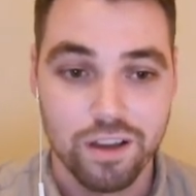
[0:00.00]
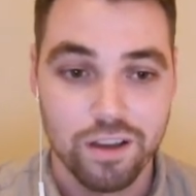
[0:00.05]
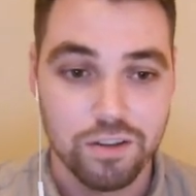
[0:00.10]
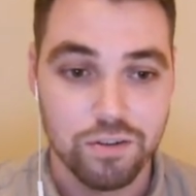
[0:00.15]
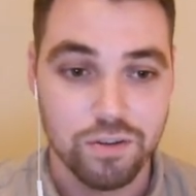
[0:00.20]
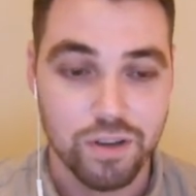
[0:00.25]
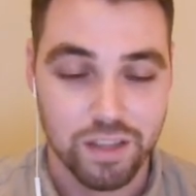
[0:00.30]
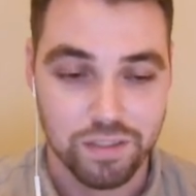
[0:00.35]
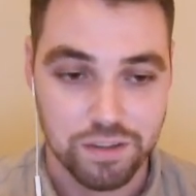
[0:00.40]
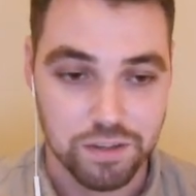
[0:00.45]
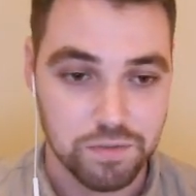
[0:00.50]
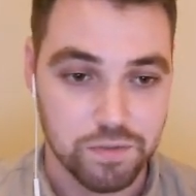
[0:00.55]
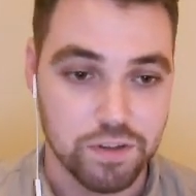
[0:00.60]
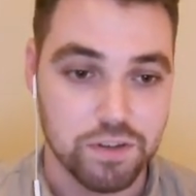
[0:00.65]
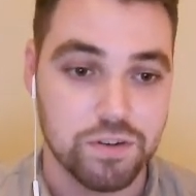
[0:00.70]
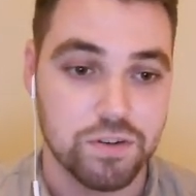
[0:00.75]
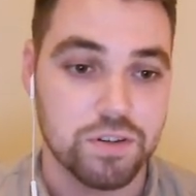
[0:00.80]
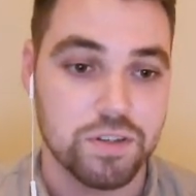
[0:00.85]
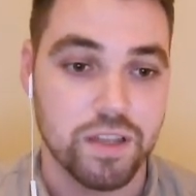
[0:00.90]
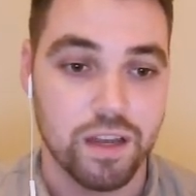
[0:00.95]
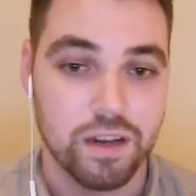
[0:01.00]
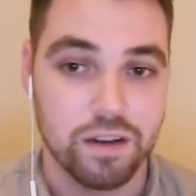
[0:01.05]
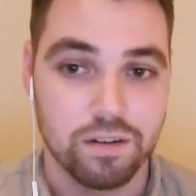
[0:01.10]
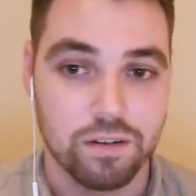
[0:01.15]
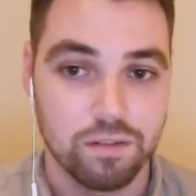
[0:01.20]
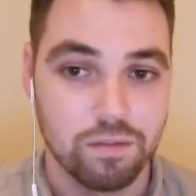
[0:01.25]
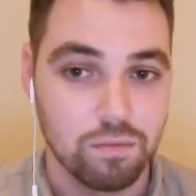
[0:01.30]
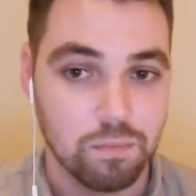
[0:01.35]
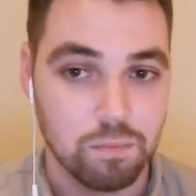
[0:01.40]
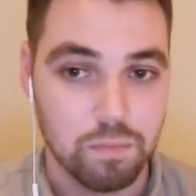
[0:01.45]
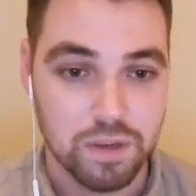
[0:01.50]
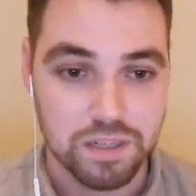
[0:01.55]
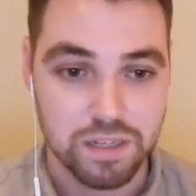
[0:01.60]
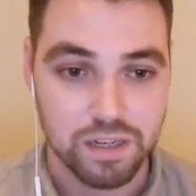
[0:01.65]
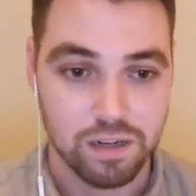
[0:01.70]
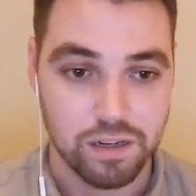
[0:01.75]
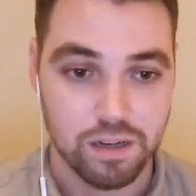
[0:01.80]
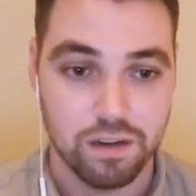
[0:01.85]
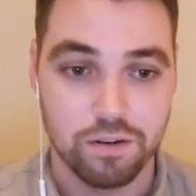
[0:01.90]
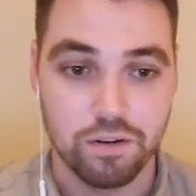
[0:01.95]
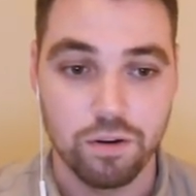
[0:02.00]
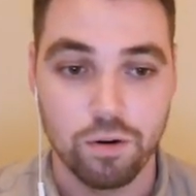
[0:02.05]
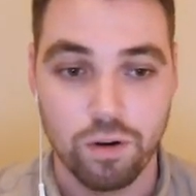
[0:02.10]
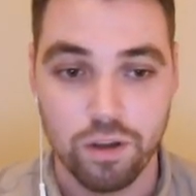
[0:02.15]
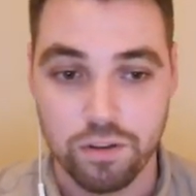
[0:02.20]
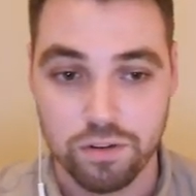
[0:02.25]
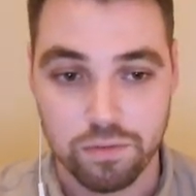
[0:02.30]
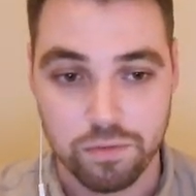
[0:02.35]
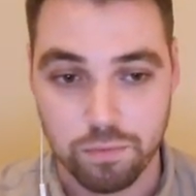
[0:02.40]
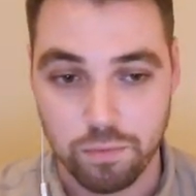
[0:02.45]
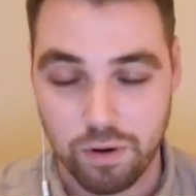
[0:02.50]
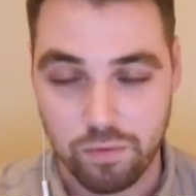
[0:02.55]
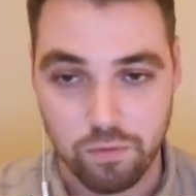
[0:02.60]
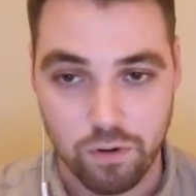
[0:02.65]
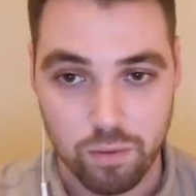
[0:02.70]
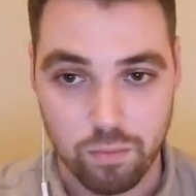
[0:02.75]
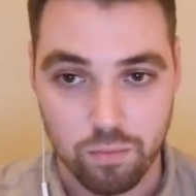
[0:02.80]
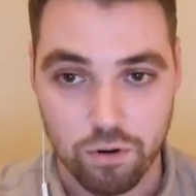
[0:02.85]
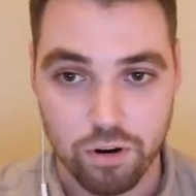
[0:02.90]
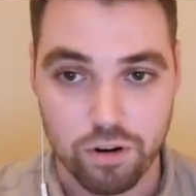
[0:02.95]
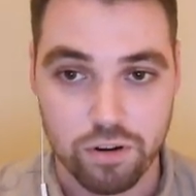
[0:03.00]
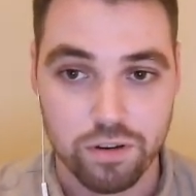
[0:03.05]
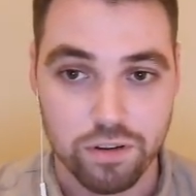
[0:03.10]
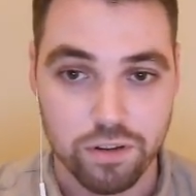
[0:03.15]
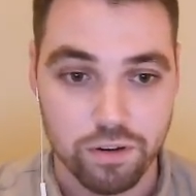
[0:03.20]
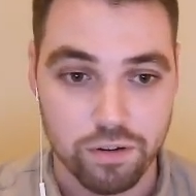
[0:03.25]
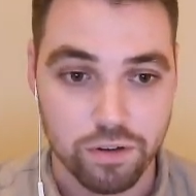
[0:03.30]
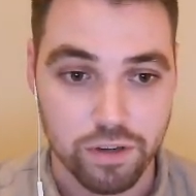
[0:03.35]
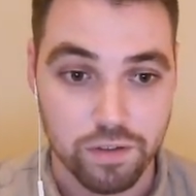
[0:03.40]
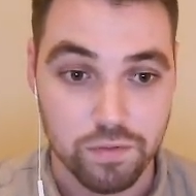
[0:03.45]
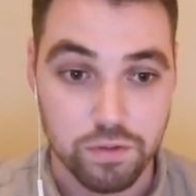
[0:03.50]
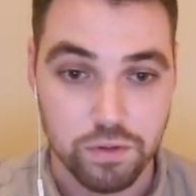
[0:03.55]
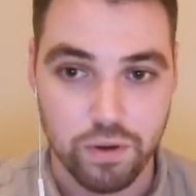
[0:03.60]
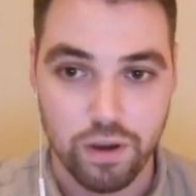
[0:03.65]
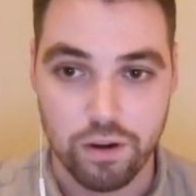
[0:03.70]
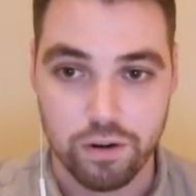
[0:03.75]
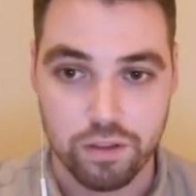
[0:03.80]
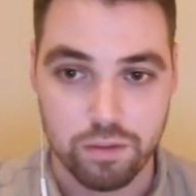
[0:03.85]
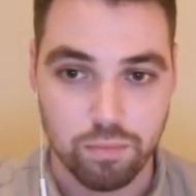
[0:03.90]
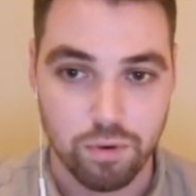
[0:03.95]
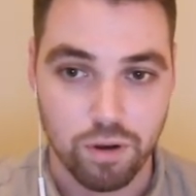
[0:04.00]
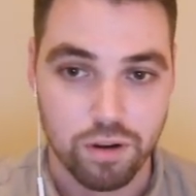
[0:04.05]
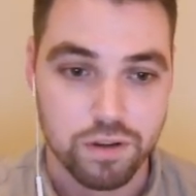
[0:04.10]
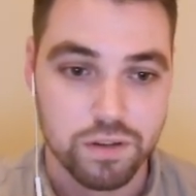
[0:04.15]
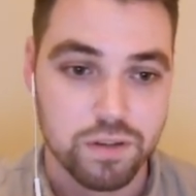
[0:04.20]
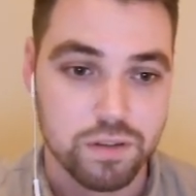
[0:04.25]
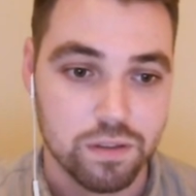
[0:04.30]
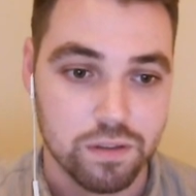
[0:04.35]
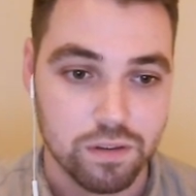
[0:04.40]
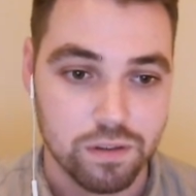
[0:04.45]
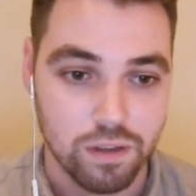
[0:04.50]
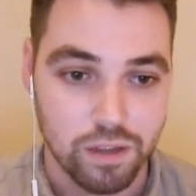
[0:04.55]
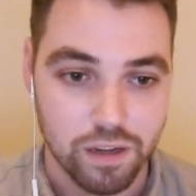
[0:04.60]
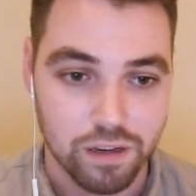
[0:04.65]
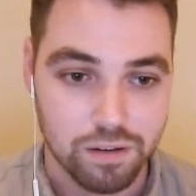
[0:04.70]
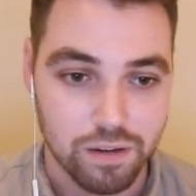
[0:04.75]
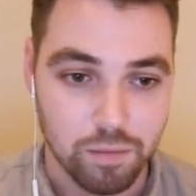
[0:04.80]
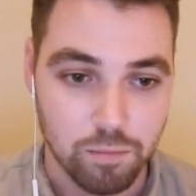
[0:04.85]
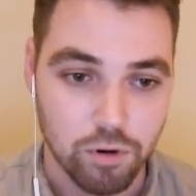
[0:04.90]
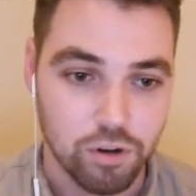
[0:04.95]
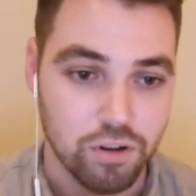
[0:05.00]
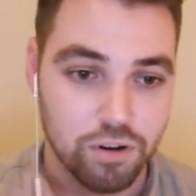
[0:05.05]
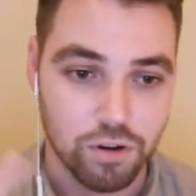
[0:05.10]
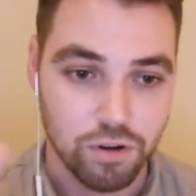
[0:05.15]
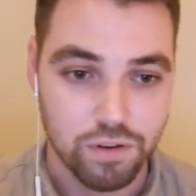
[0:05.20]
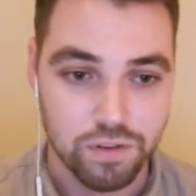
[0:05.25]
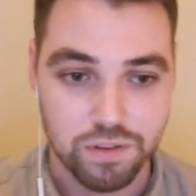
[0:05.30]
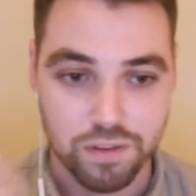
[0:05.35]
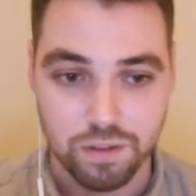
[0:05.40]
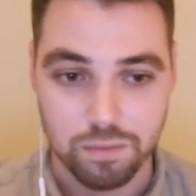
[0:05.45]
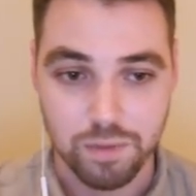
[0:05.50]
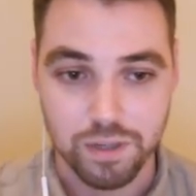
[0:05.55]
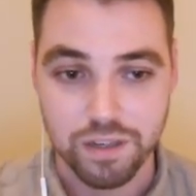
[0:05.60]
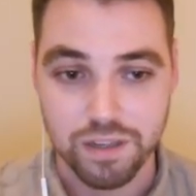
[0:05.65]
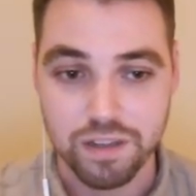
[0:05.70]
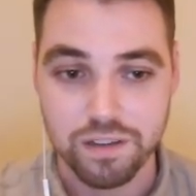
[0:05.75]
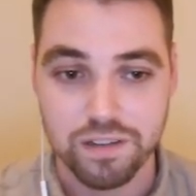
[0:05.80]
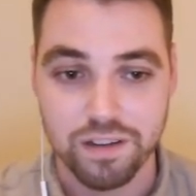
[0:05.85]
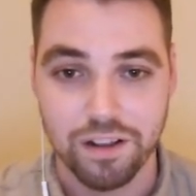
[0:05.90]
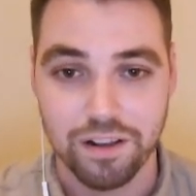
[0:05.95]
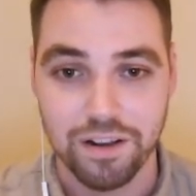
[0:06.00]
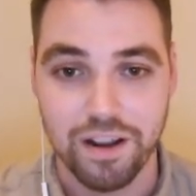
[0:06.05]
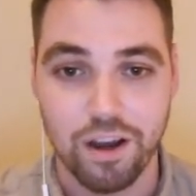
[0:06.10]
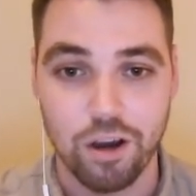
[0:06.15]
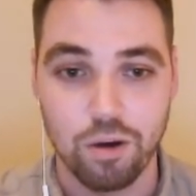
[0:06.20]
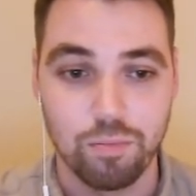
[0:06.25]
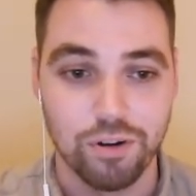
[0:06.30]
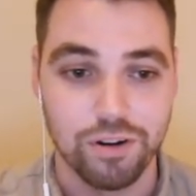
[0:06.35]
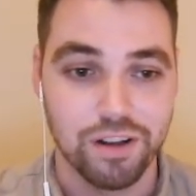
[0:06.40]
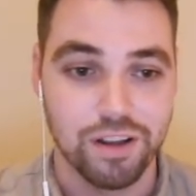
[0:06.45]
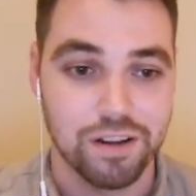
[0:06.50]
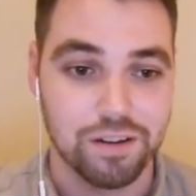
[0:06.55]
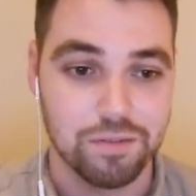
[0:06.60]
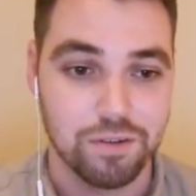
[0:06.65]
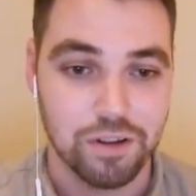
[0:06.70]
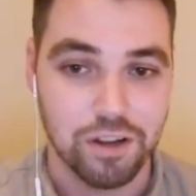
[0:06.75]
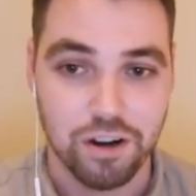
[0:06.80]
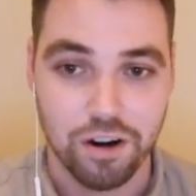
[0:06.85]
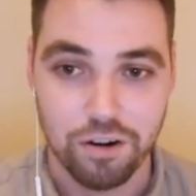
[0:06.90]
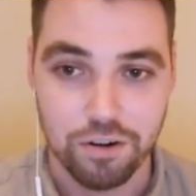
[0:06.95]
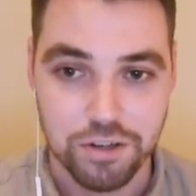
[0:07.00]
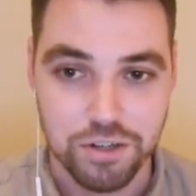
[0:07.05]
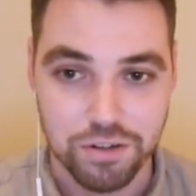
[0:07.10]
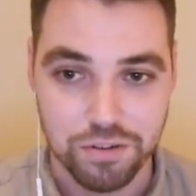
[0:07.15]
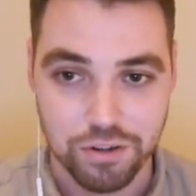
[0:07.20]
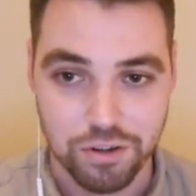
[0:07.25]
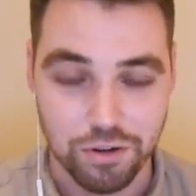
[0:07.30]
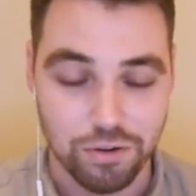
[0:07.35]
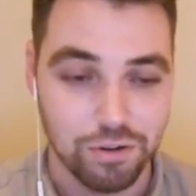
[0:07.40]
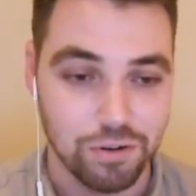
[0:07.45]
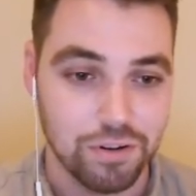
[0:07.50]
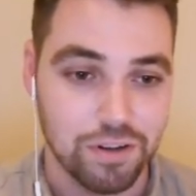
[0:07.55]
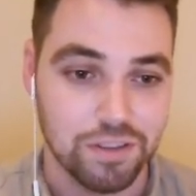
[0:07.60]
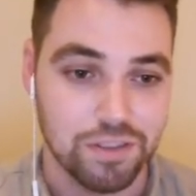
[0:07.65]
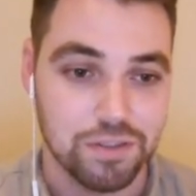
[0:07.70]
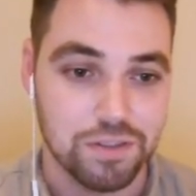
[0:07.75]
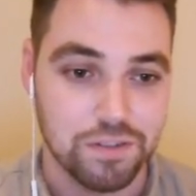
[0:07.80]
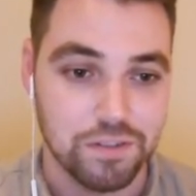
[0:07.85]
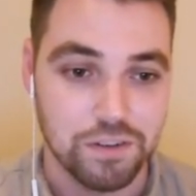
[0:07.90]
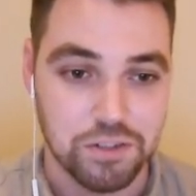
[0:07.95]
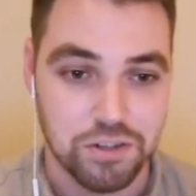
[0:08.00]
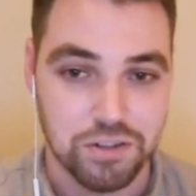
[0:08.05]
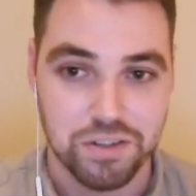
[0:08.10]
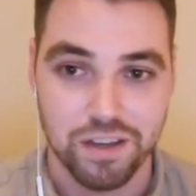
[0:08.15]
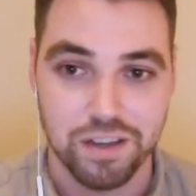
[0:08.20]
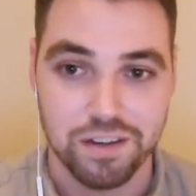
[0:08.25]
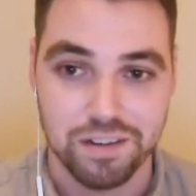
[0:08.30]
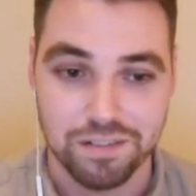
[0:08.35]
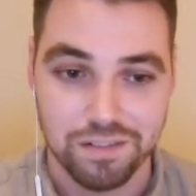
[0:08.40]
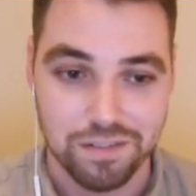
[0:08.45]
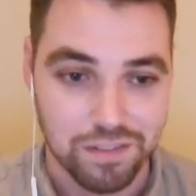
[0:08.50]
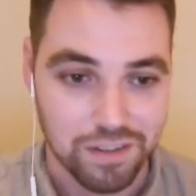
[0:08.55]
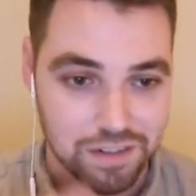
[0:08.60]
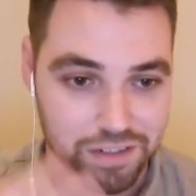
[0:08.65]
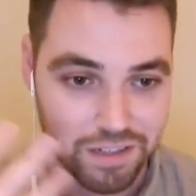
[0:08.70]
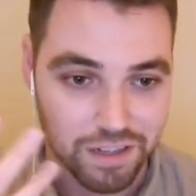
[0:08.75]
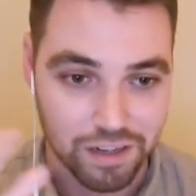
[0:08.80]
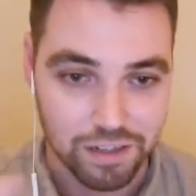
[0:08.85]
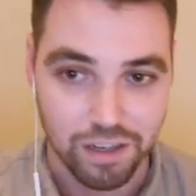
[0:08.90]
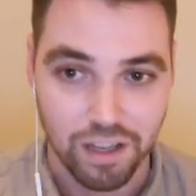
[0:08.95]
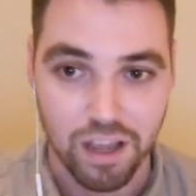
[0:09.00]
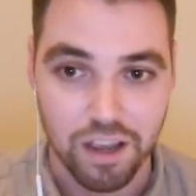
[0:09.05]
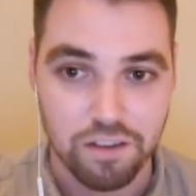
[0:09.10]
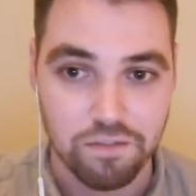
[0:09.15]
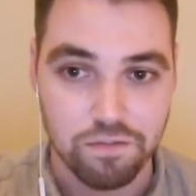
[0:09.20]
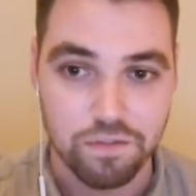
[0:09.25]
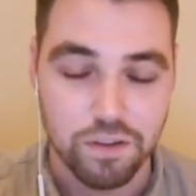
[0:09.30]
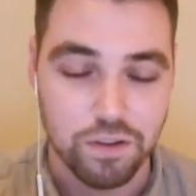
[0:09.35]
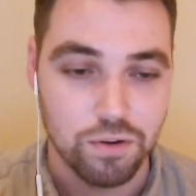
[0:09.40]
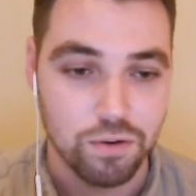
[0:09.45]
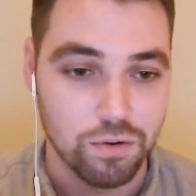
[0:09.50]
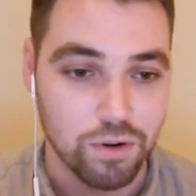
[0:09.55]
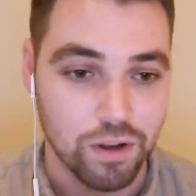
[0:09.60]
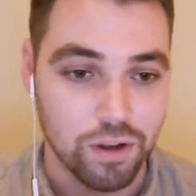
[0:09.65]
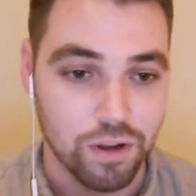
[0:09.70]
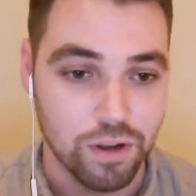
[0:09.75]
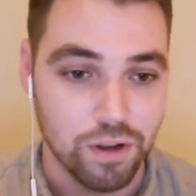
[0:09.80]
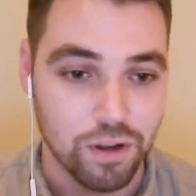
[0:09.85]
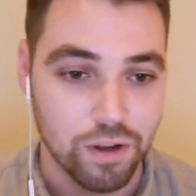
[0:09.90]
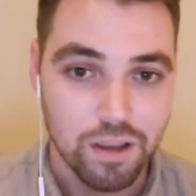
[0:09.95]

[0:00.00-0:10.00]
you get these features that basically no other web framework gives you out of the box. Like, I'm not going to go into them in detail now, but I encourage you to go and look at the feature set, and things like live view and